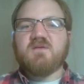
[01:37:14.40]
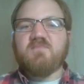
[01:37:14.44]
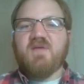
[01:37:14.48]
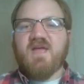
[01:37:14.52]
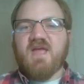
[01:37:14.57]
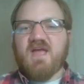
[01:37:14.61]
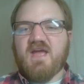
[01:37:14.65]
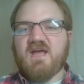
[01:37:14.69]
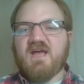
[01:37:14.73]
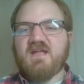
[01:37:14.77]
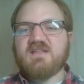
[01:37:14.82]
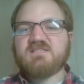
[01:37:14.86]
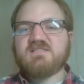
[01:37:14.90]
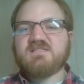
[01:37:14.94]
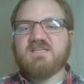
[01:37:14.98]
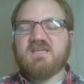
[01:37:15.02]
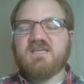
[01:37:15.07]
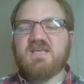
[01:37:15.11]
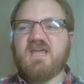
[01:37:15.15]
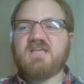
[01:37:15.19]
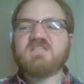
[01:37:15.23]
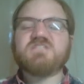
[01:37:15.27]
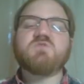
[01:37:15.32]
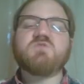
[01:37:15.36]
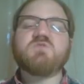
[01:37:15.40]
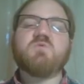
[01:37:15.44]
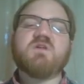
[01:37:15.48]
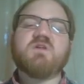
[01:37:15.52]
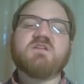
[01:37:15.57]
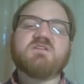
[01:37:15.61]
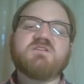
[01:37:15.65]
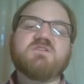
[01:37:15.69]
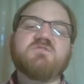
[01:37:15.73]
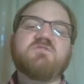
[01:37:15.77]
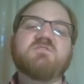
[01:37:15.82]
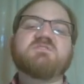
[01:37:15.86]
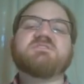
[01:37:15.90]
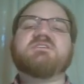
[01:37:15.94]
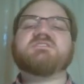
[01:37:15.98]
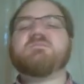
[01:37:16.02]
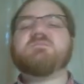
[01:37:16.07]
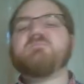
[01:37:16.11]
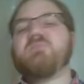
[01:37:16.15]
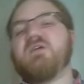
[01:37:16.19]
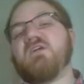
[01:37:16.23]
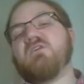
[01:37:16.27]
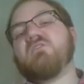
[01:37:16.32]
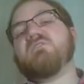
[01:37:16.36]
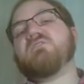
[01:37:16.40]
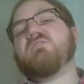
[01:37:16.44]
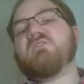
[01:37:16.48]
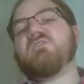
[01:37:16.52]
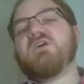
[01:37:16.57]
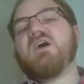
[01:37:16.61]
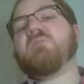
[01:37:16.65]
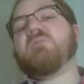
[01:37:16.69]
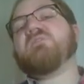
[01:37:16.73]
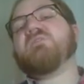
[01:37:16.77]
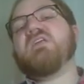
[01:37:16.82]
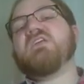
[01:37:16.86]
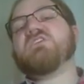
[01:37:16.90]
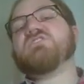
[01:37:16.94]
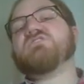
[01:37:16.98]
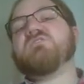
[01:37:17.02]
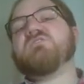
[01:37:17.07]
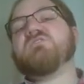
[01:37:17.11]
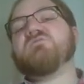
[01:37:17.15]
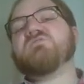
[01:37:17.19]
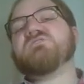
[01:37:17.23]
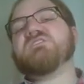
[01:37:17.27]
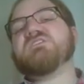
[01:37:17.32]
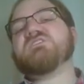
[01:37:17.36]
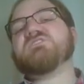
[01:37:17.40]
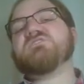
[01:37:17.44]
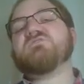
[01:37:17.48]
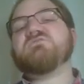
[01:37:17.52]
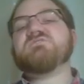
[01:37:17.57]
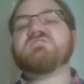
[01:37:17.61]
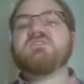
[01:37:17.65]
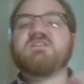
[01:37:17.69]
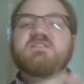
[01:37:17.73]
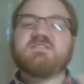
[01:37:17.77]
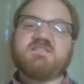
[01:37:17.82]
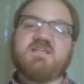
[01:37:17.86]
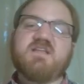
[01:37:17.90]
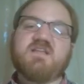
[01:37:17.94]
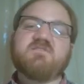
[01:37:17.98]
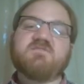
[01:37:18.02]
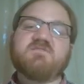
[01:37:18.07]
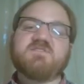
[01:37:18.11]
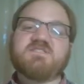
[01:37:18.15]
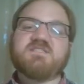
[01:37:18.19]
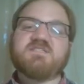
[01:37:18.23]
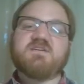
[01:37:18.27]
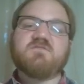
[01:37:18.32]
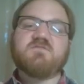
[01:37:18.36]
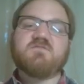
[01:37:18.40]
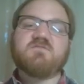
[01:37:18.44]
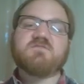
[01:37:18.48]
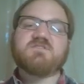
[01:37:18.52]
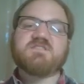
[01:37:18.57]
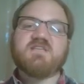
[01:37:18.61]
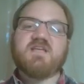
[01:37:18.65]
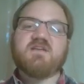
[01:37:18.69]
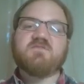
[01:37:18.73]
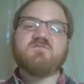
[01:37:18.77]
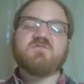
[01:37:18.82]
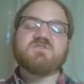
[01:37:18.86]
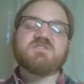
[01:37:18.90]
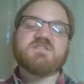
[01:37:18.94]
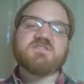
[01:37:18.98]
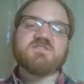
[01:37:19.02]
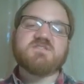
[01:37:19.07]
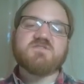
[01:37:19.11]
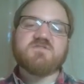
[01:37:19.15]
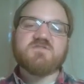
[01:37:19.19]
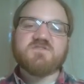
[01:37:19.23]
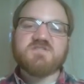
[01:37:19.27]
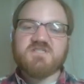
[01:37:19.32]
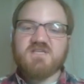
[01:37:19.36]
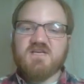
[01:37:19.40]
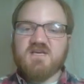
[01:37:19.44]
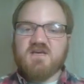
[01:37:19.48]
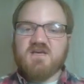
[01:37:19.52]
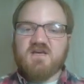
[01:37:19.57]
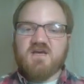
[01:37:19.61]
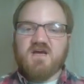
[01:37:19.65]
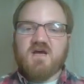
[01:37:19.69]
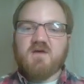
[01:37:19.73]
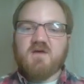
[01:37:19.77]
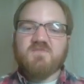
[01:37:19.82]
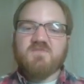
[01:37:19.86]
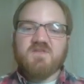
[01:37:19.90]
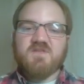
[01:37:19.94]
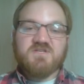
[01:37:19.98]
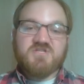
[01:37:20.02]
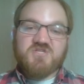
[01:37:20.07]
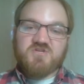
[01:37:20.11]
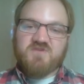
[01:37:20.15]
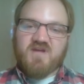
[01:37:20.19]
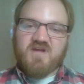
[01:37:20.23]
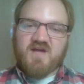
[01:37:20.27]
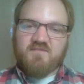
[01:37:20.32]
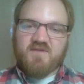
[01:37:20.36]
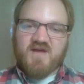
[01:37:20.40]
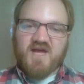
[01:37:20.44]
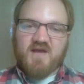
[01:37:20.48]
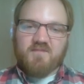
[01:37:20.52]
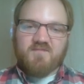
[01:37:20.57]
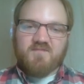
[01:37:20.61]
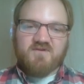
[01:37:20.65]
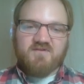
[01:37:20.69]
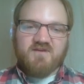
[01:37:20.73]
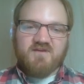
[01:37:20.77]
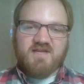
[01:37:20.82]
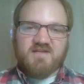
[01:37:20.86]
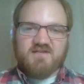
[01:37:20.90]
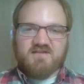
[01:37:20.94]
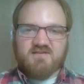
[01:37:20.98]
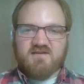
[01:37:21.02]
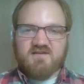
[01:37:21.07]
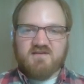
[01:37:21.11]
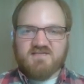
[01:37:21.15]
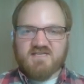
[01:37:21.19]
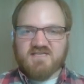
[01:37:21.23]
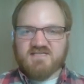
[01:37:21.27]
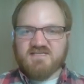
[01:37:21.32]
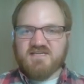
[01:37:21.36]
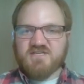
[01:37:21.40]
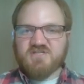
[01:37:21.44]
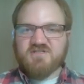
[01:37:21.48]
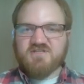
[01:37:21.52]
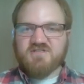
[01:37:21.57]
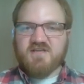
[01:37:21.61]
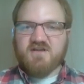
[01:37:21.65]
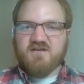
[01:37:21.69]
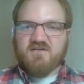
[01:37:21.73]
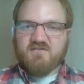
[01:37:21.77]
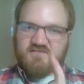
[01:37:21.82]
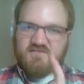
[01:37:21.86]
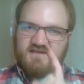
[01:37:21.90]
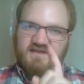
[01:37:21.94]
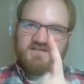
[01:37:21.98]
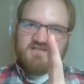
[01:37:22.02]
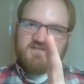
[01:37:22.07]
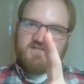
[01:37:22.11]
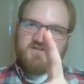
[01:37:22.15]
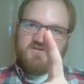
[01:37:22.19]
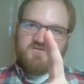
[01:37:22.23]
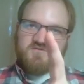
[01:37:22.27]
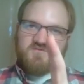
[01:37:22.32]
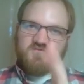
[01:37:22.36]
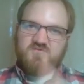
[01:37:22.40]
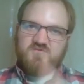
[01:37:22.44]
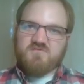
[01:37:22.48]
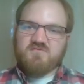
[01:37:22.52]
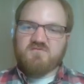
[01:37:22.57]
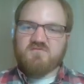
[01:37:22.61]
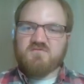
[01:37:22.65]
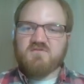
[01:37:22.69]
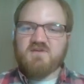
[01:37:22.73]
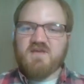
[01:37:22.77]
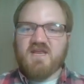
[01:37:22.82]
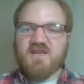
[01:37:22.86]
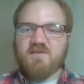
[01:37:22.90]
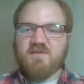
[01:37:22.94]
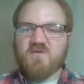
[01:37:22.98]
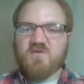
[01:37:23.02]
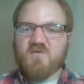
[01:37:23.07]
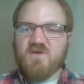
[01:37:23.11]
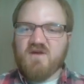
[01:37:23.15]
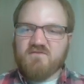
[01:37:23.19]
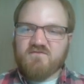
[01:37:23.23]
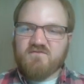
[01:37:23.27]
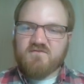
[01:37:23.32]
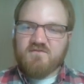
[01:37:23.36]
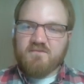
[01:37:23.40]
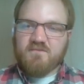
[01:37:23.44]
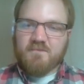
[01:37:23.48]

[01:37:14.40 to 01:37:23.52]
pads in case you wanted to do this as a parallel combination of resistors instead of a single set of resistors that do not populate a destination there thanks to KWF.